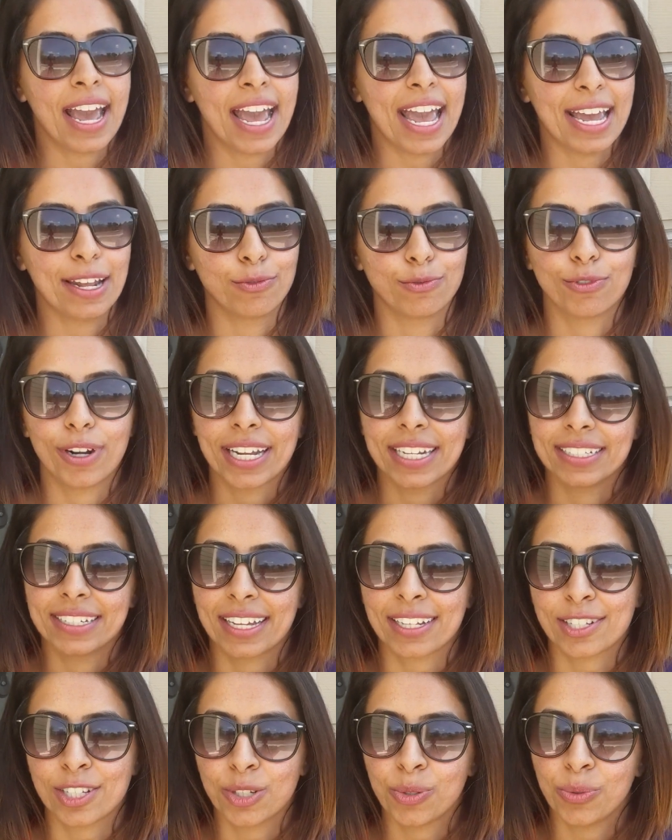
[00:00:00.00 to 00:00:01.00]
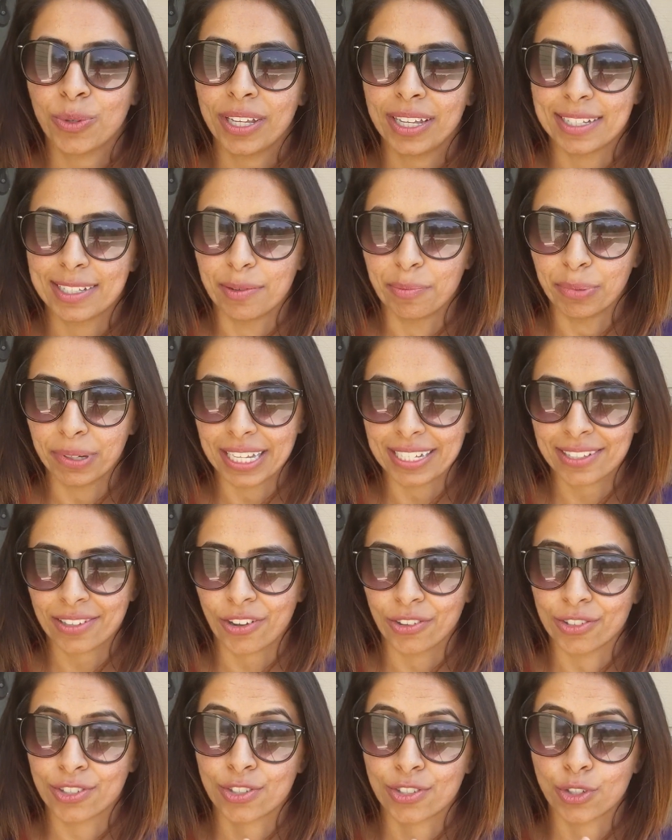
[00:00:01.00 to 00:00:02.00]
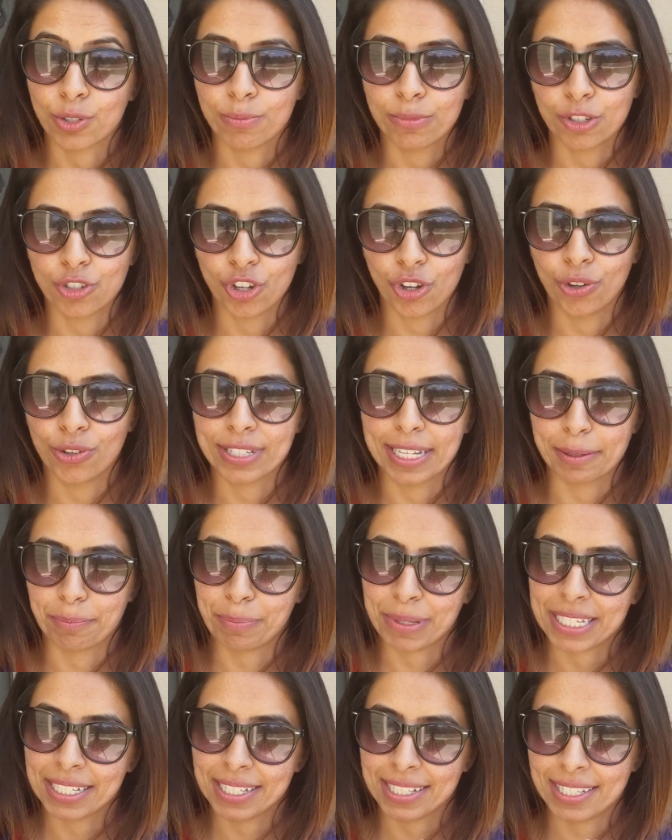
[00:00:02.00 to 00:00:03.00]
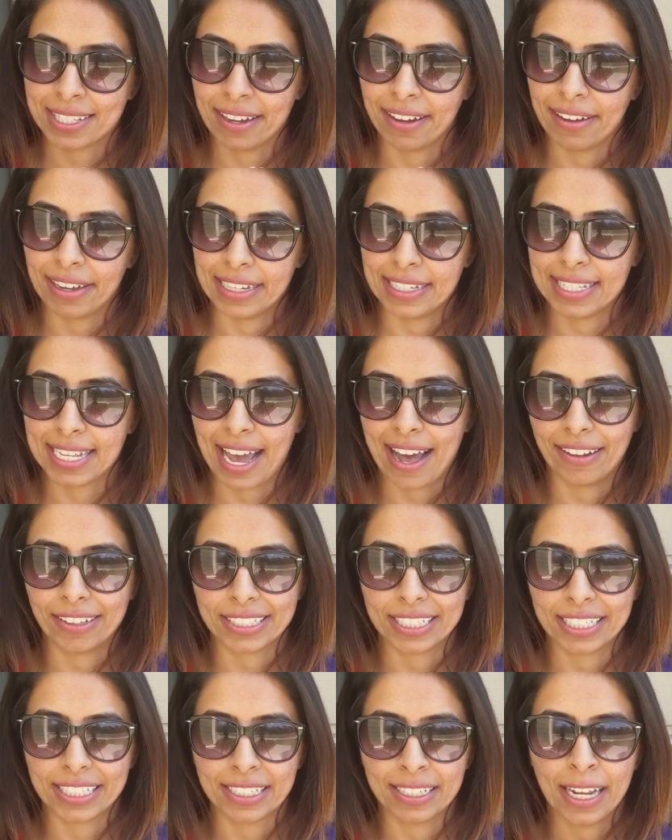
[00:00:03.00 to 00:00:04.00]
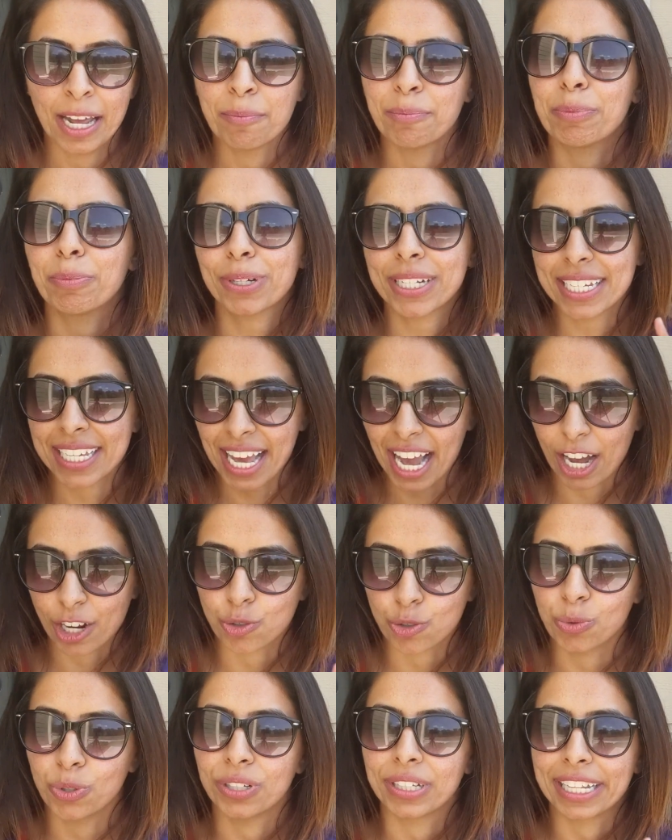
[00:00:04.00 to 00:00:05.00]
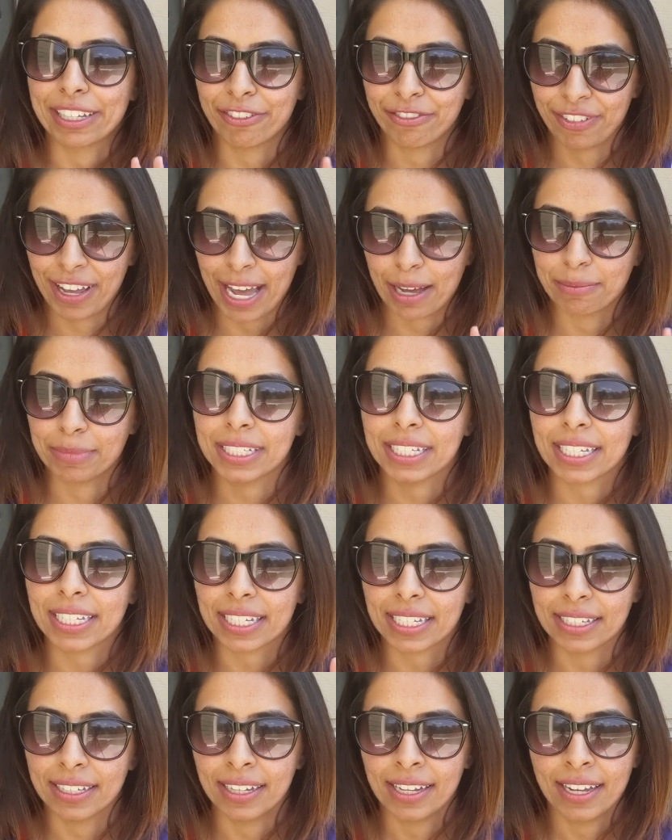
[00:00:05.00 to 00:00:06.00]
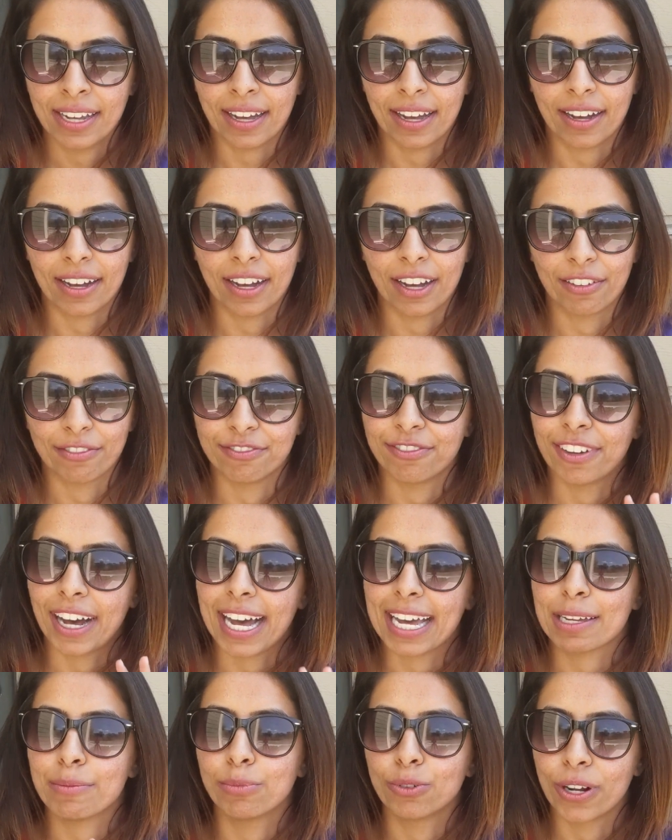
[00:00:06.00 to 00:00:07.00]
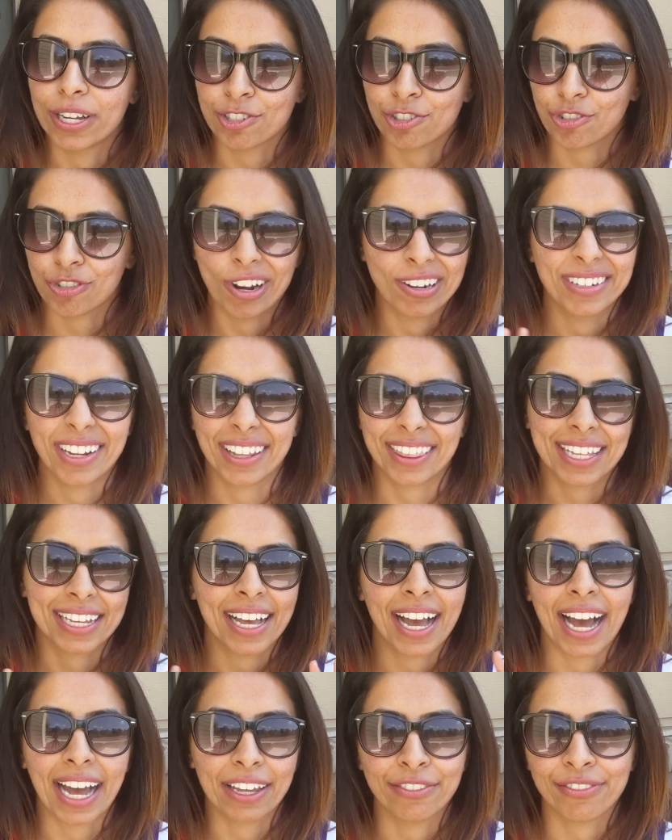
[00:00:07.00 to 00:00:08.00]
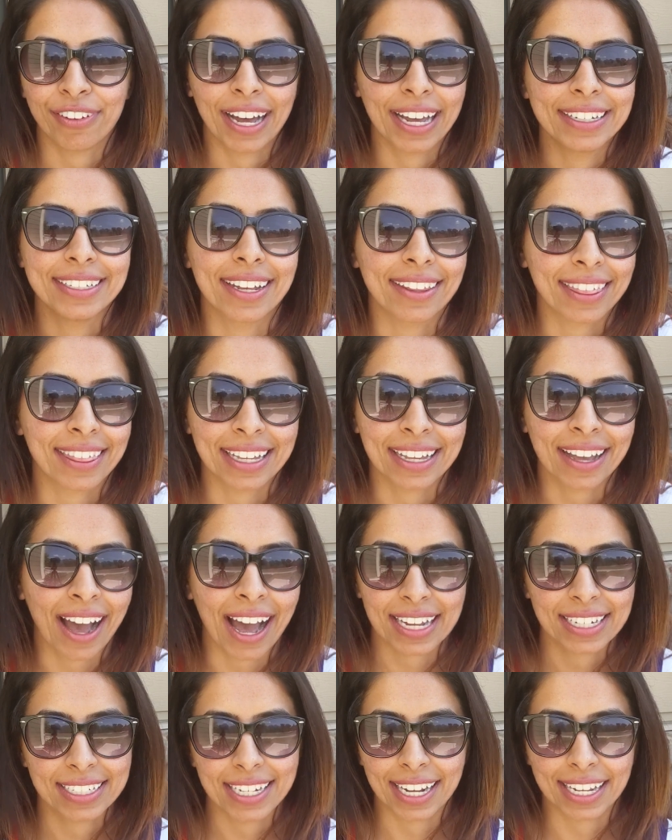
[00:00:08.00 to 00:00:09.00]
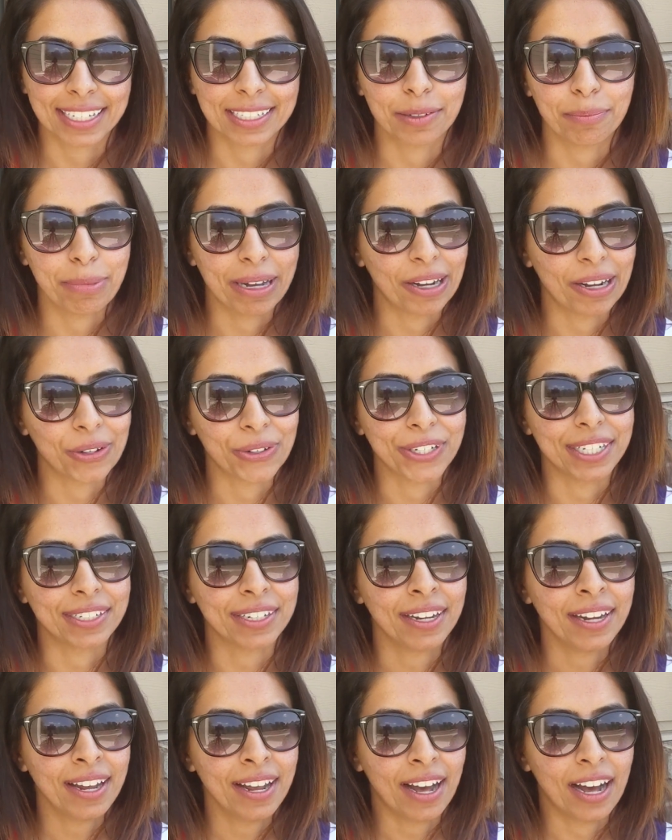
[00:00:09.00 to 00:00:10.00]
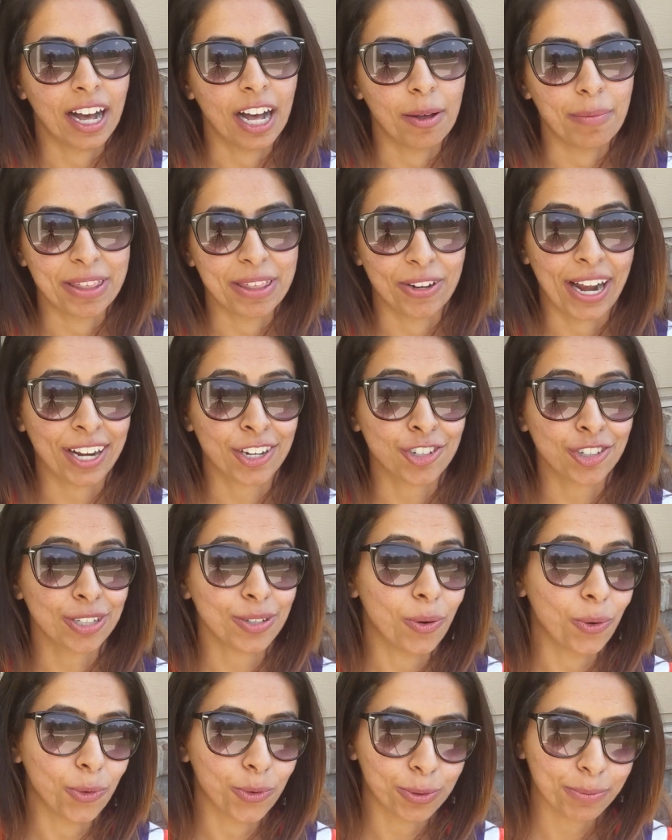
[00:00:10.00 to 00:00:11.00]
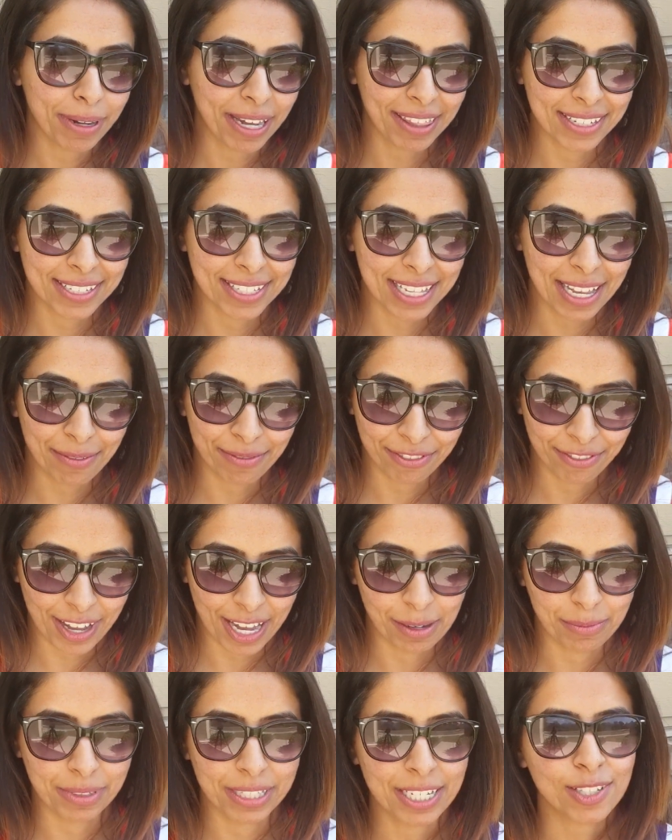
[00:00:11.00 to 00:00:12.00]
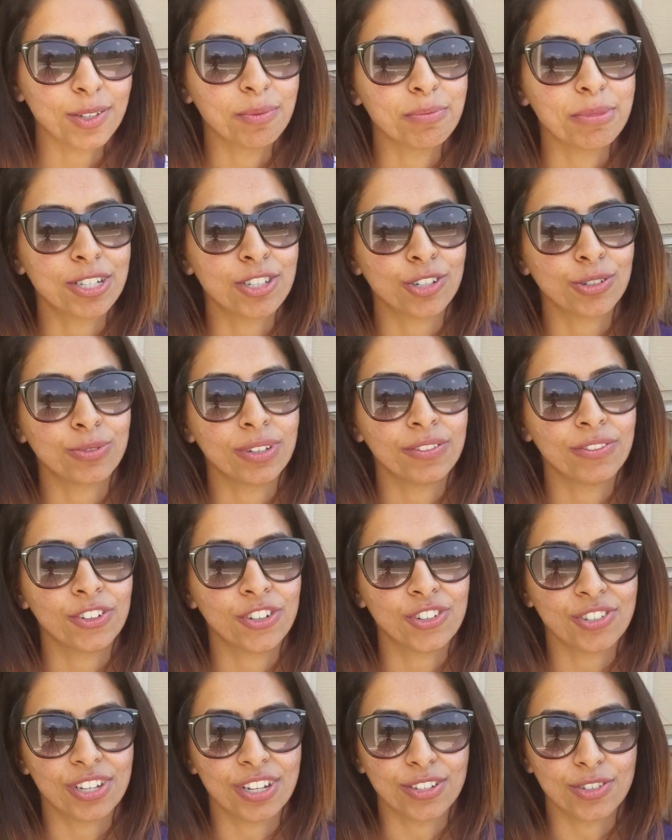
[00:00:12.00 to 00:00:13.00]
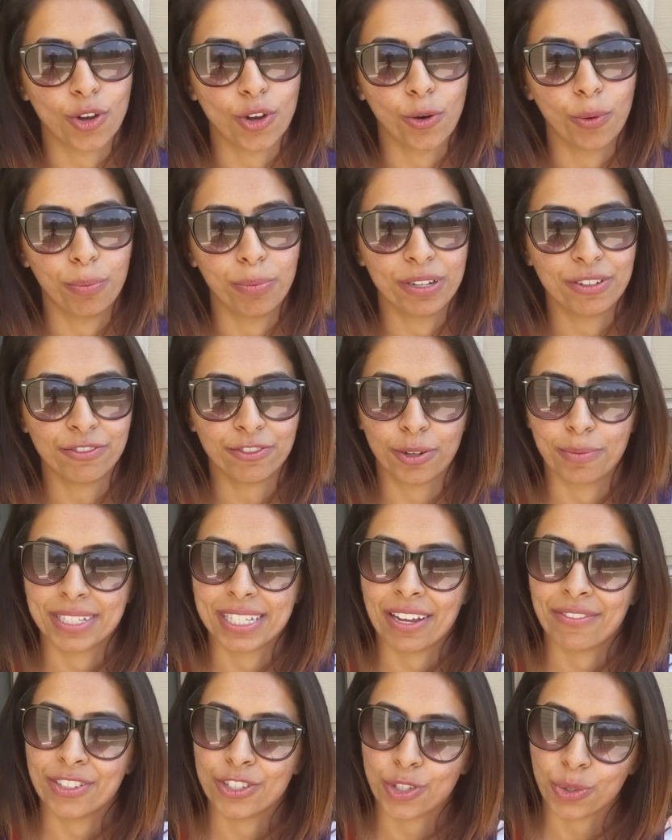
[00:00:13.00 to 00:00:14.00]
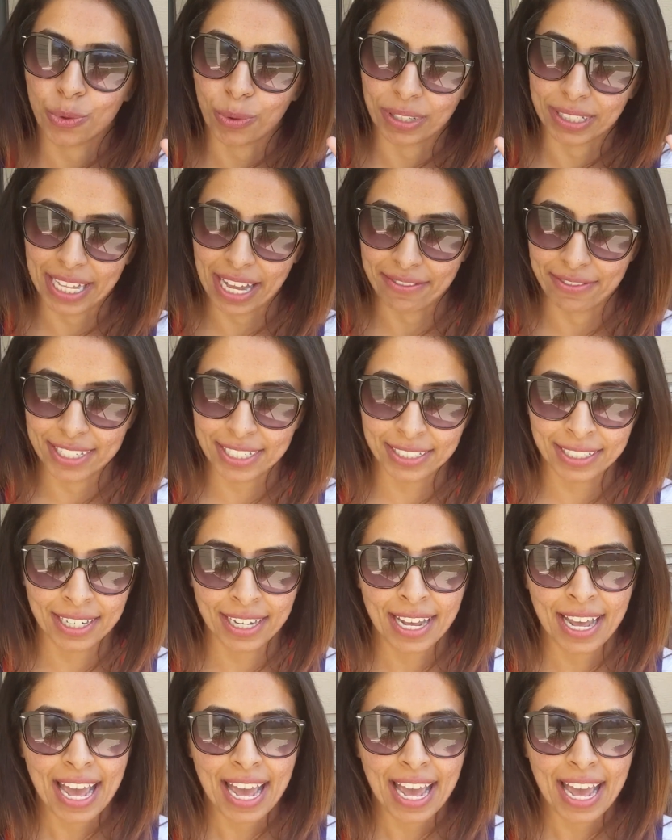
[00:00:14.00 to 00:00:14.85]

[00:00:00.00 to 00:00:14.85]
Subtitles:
And right next to it is a place called Summa Joes, like pizza, Italian, pretty casual, like family vibe restaurant, nothing hi-fi, nothing high-dine about it. And they're actually owned by the same family. So Mr. Rivers is open from 7 to 11.